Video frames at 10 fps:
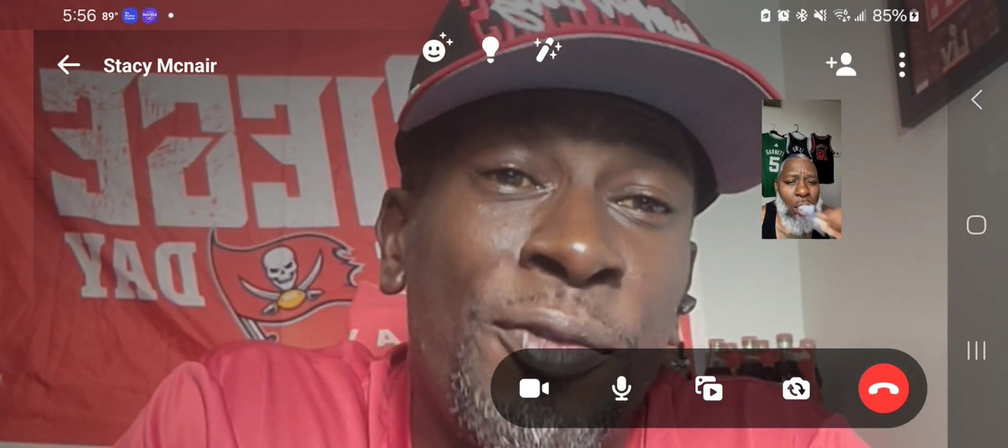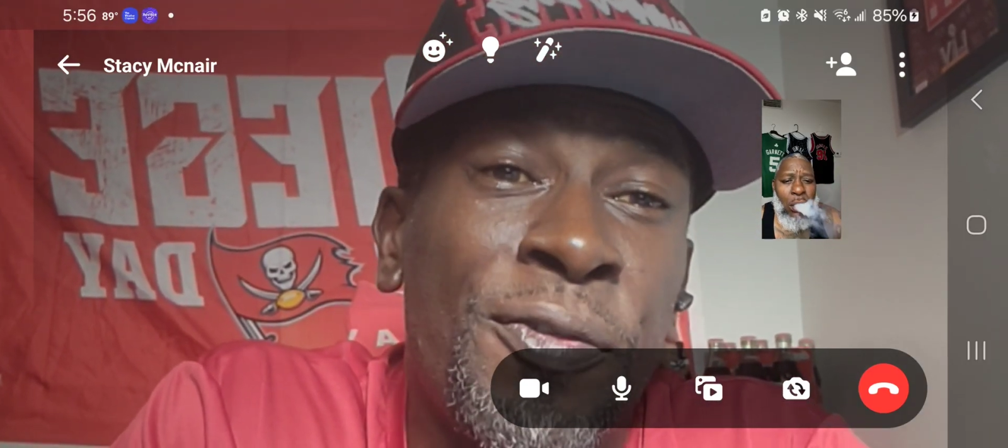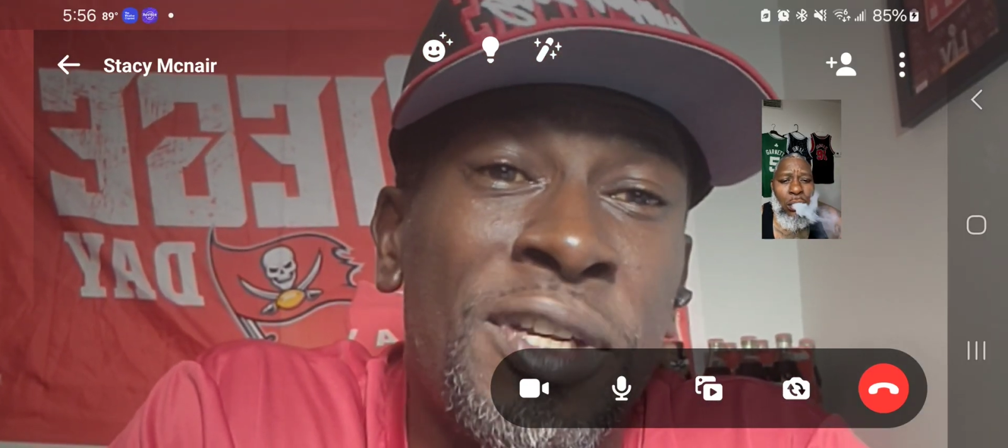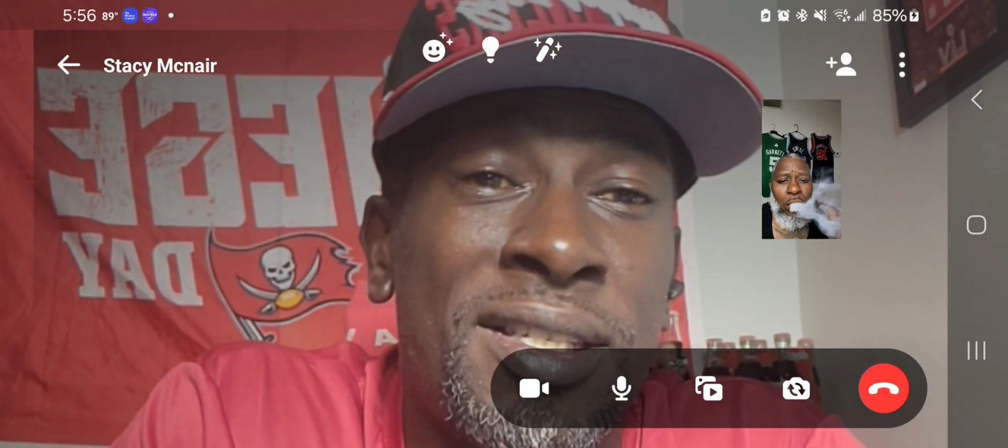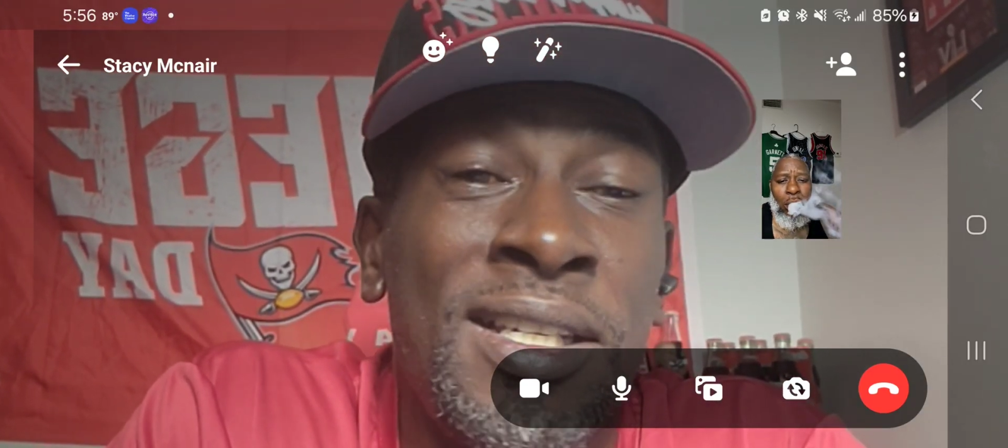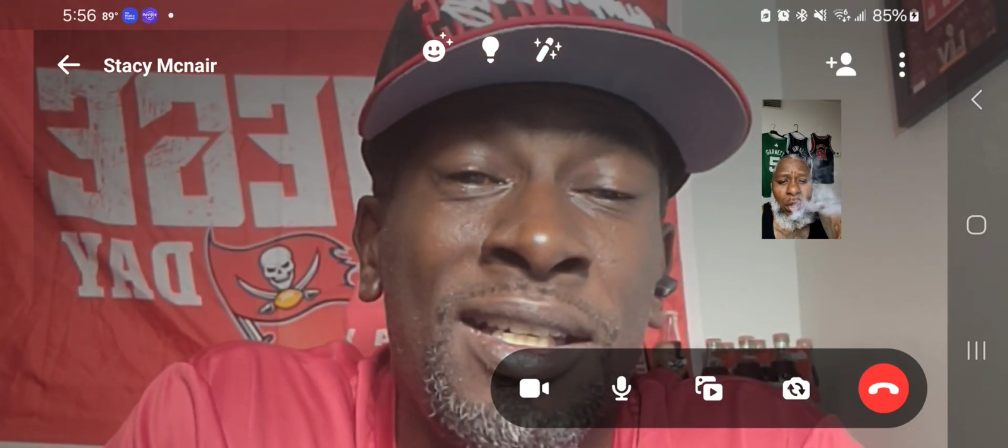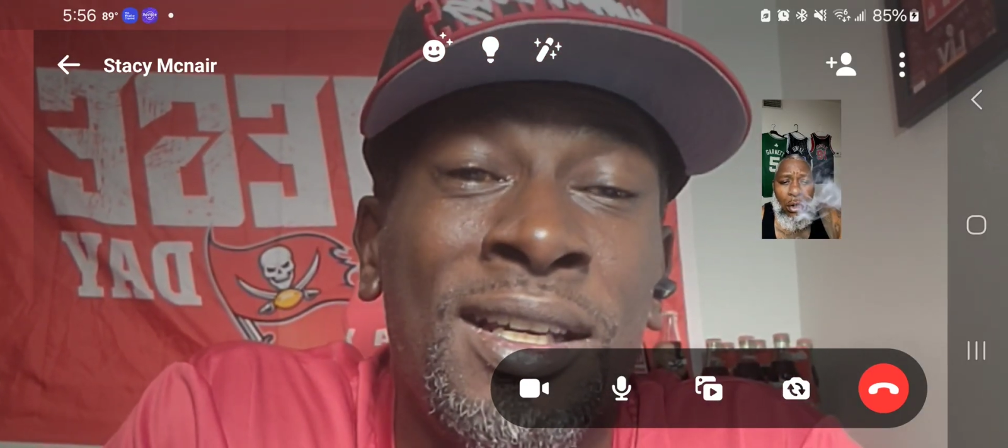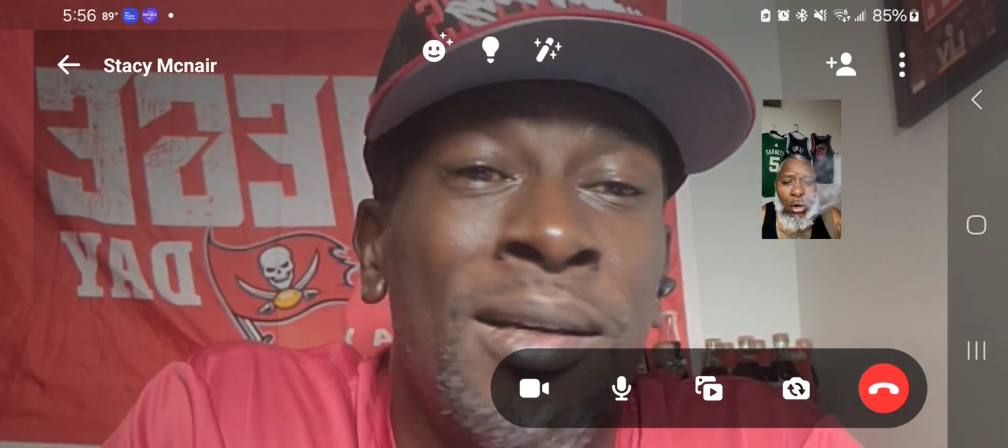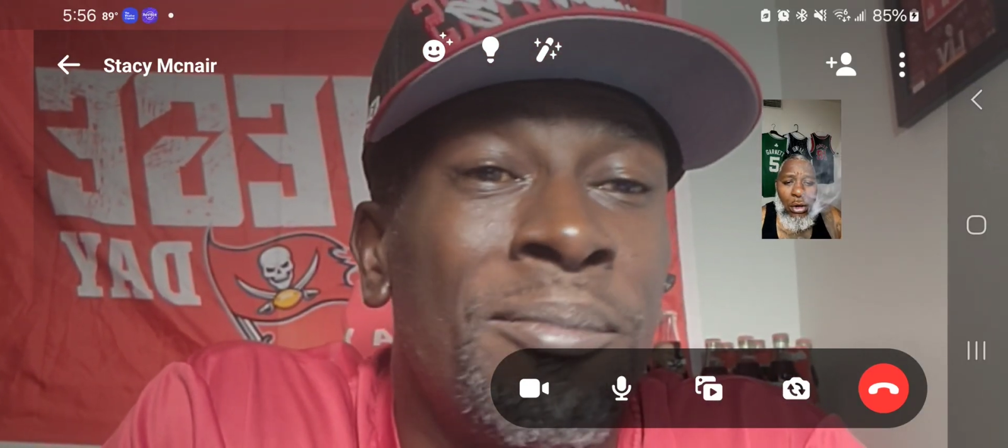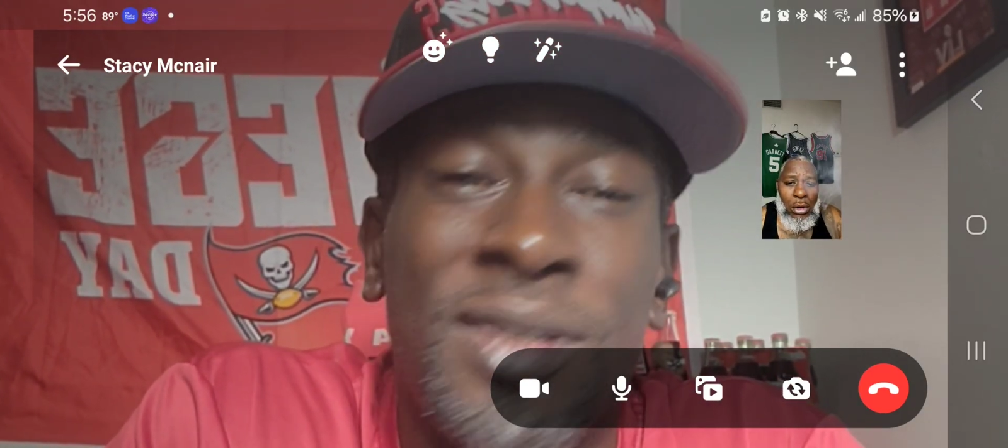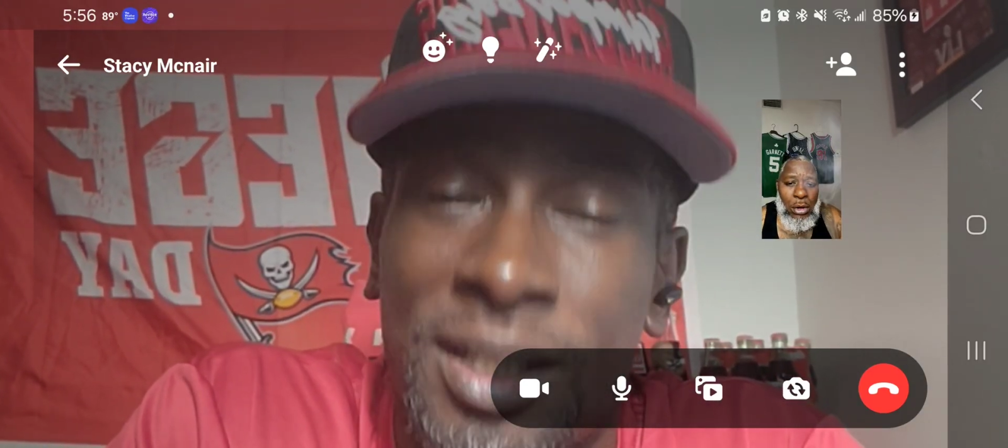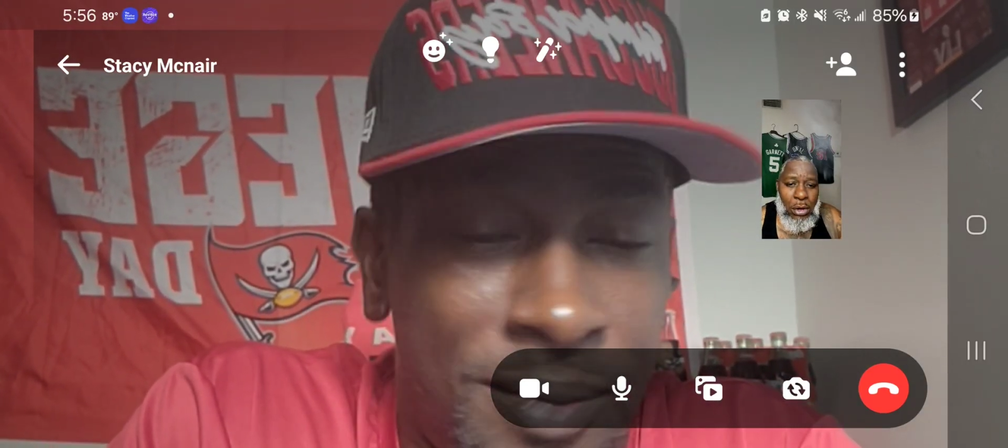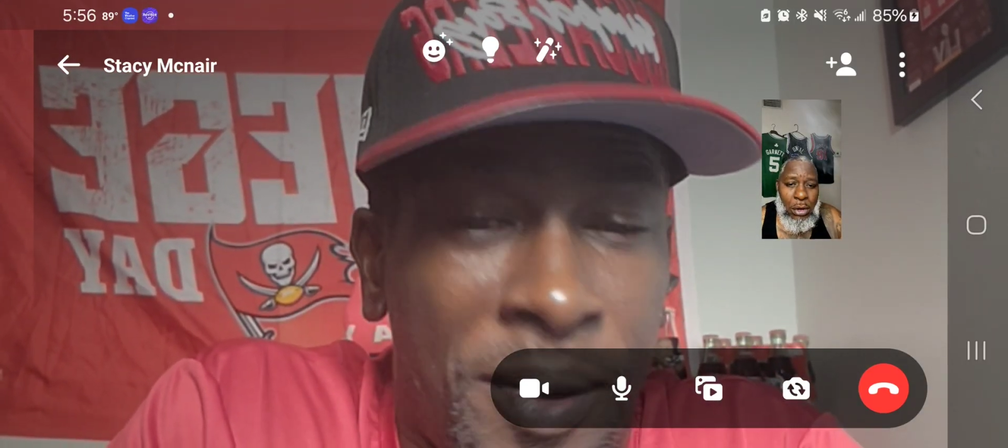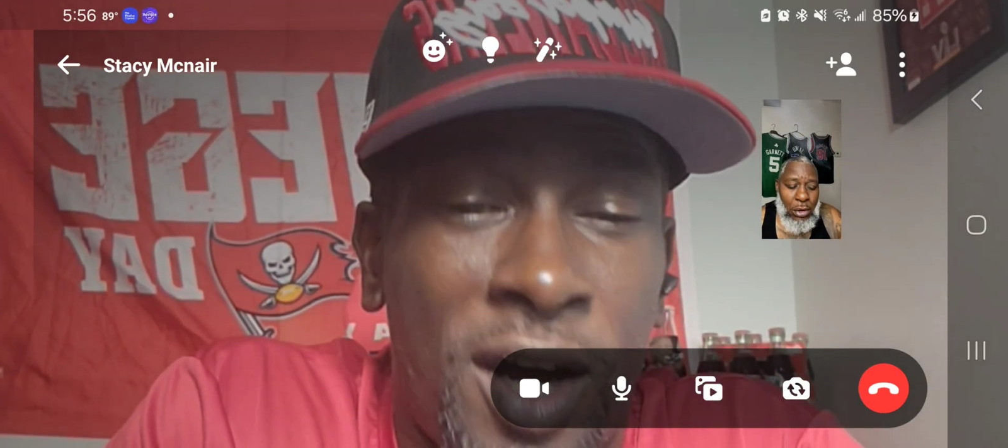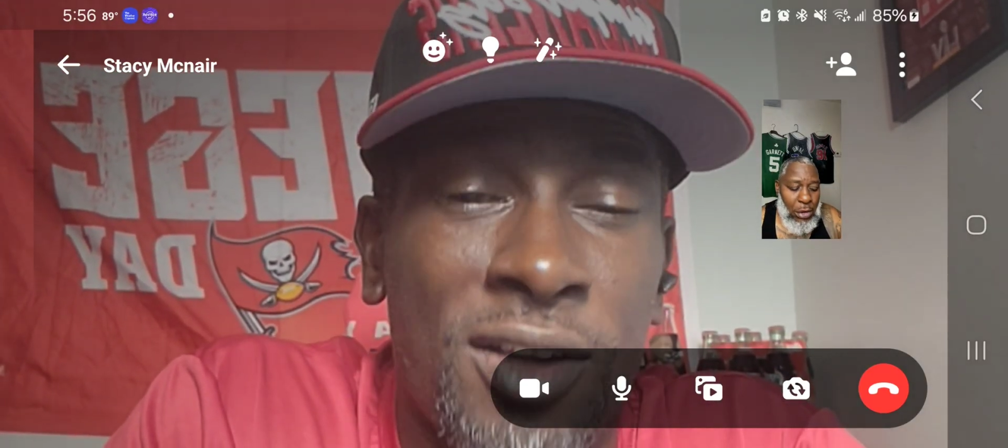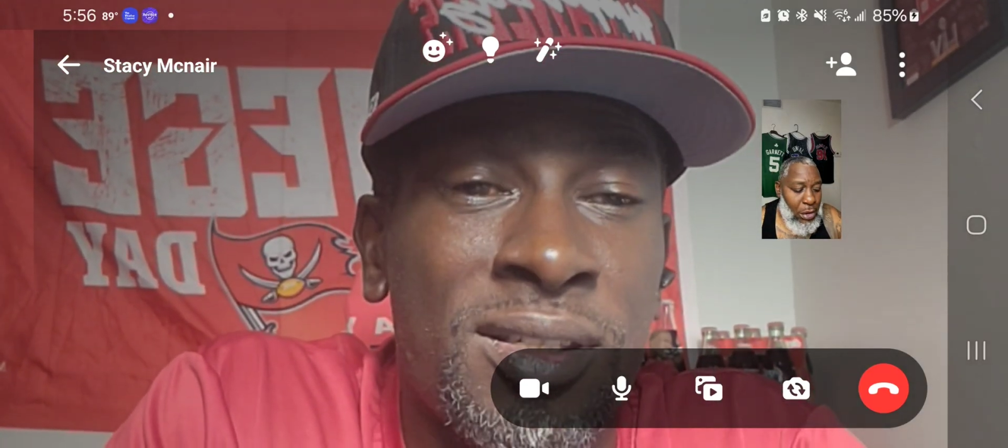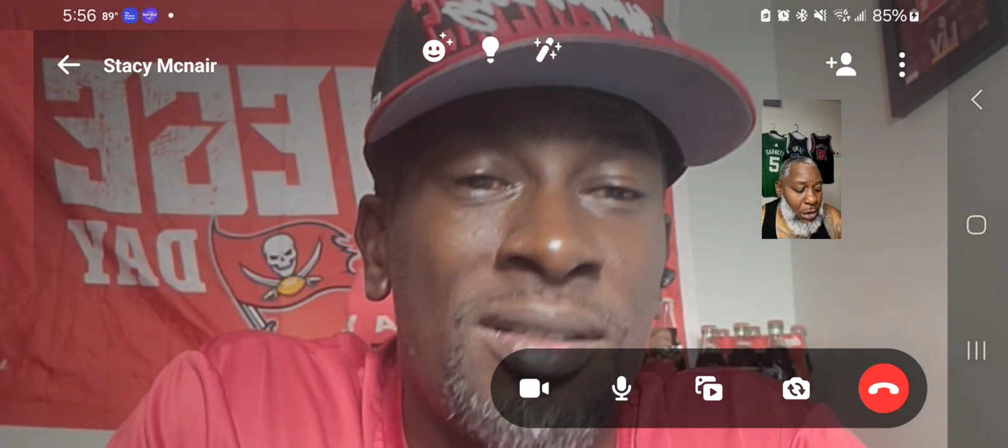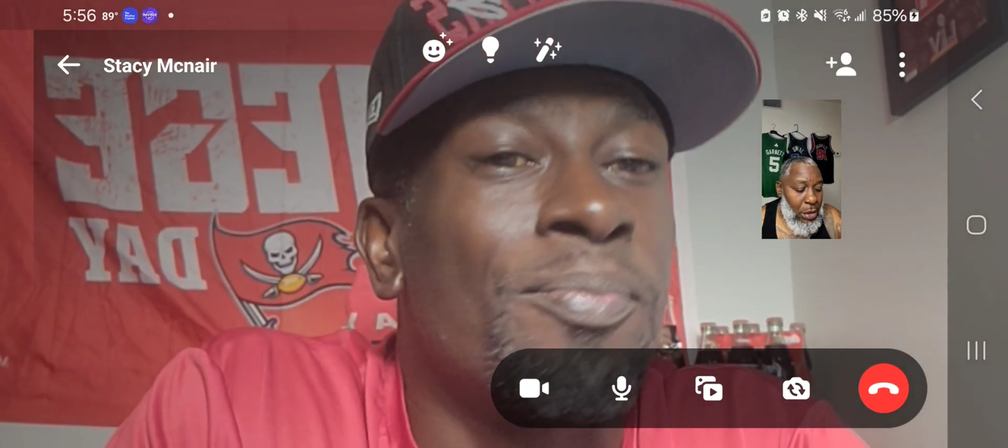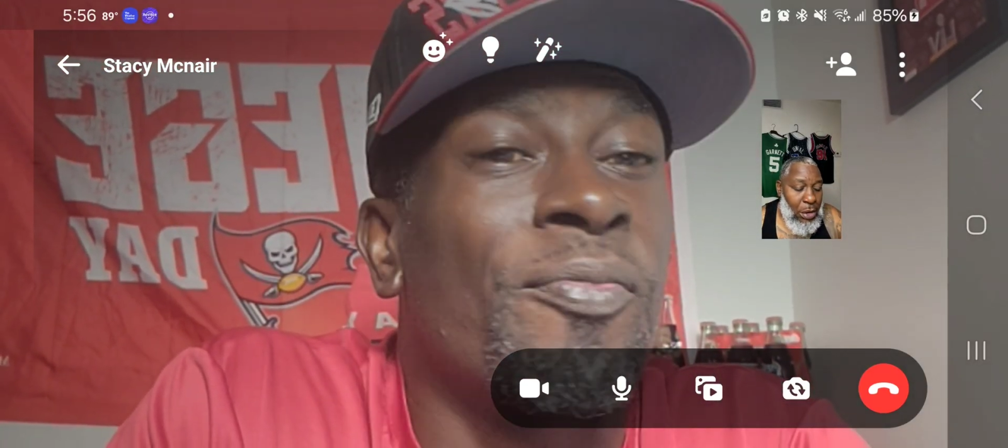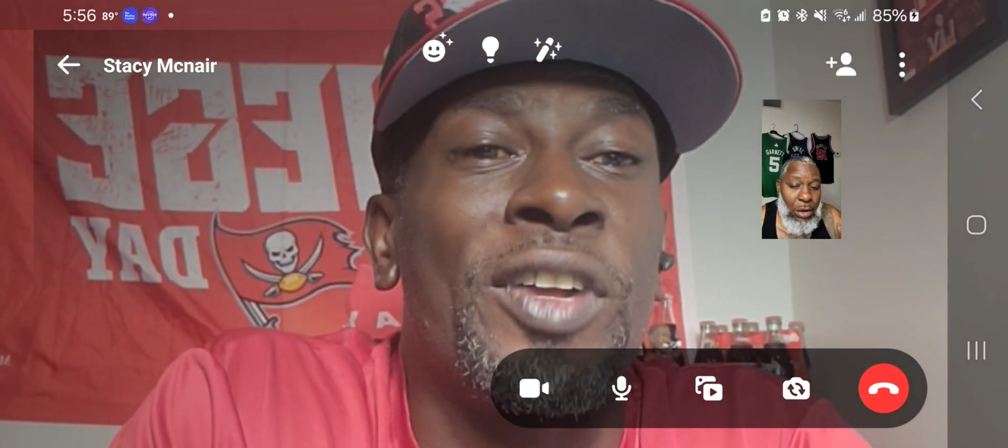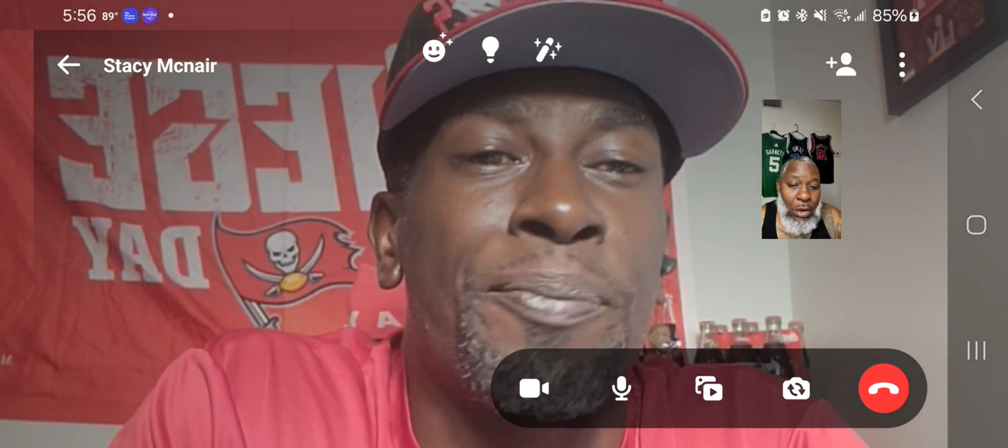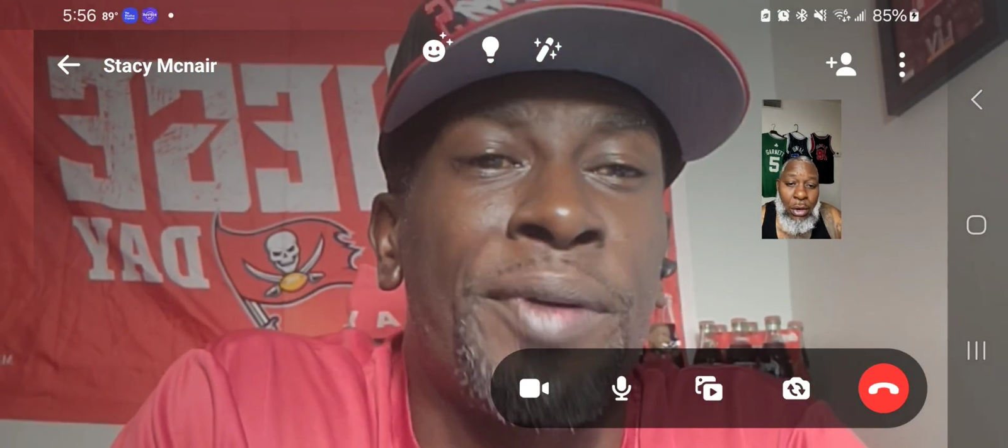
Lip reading: you finna see Boston gonna